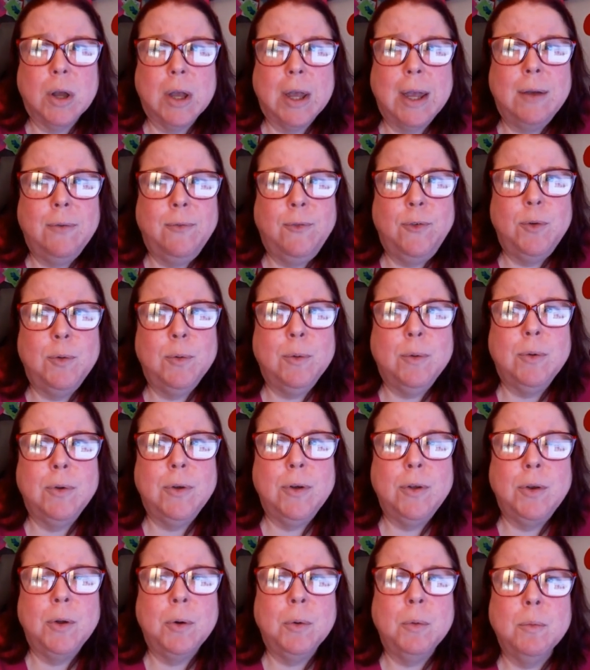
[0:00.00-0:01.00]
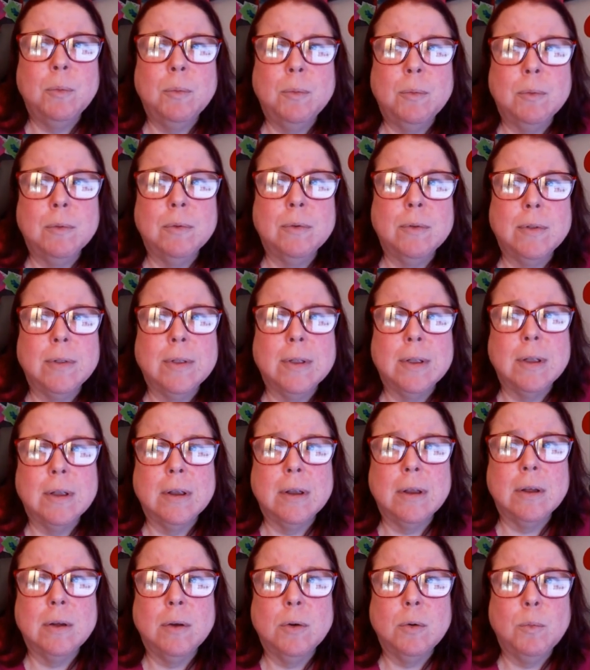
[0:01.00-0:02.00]
if you you know
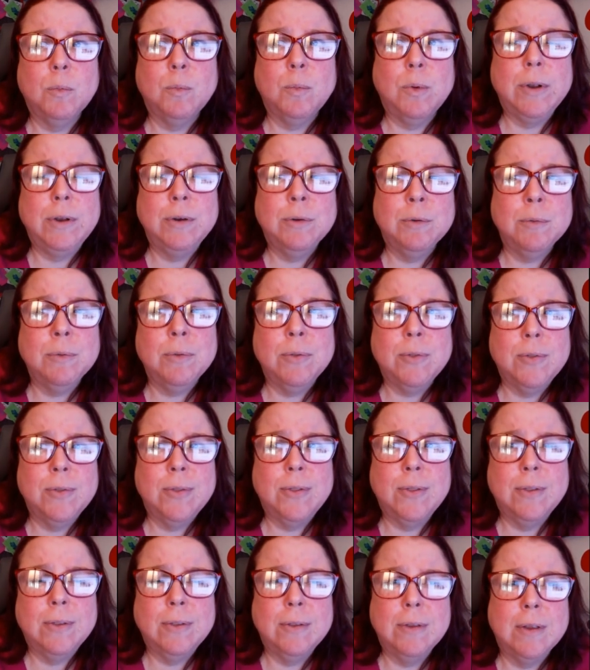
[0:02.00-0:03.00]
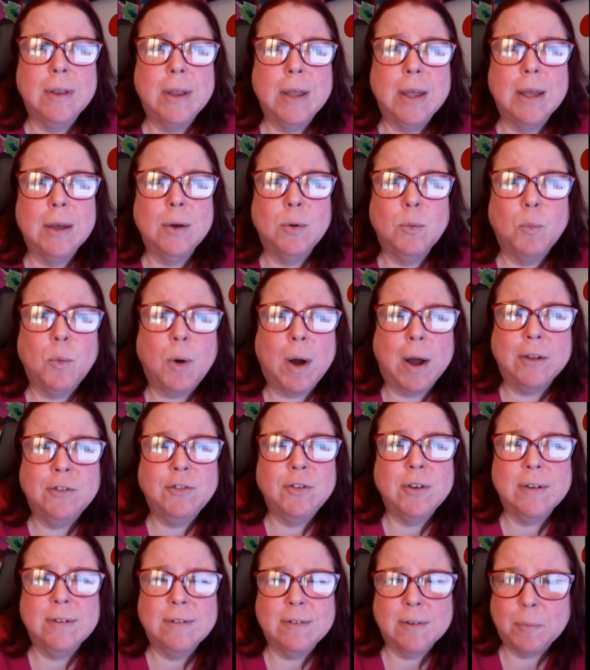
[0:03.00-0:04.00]
when you're
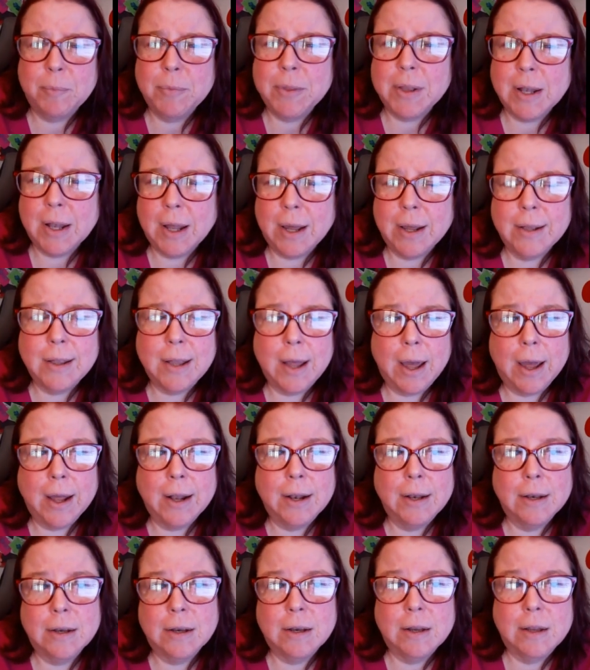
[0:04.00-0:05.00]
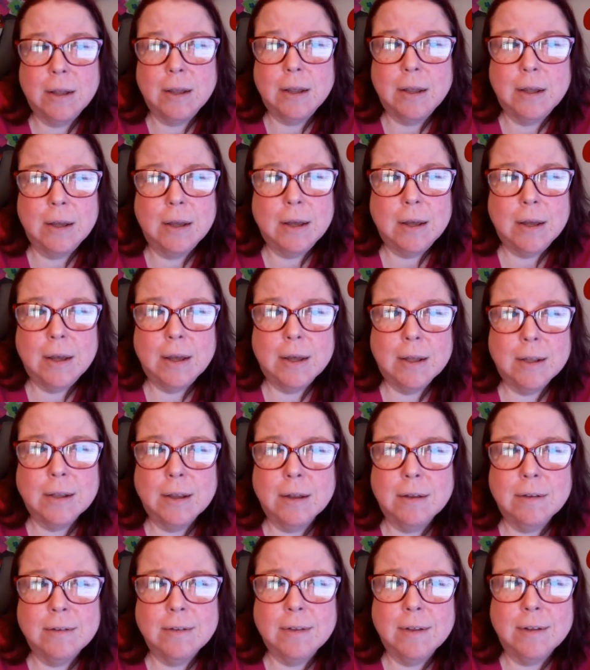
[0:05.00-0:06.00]
watching something like that,
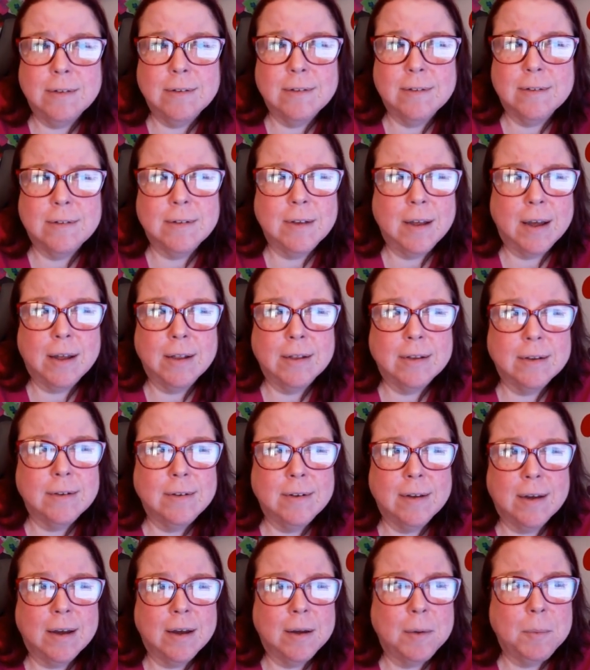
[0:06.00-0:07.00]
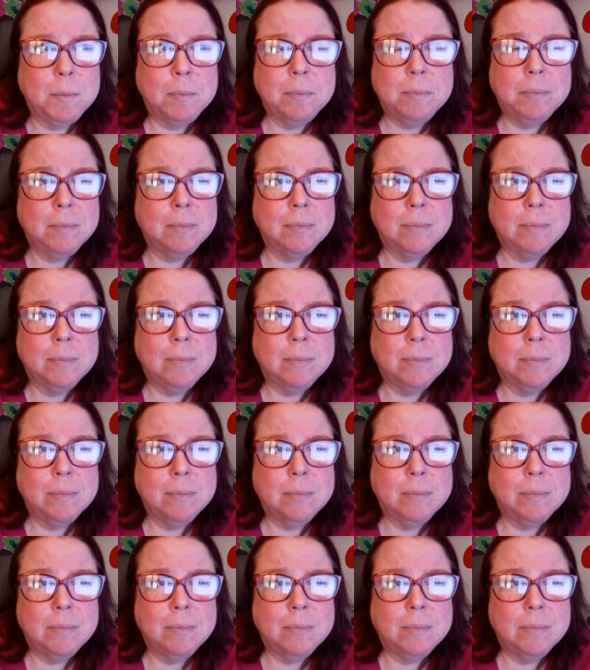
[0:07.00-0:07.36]
that that's not the time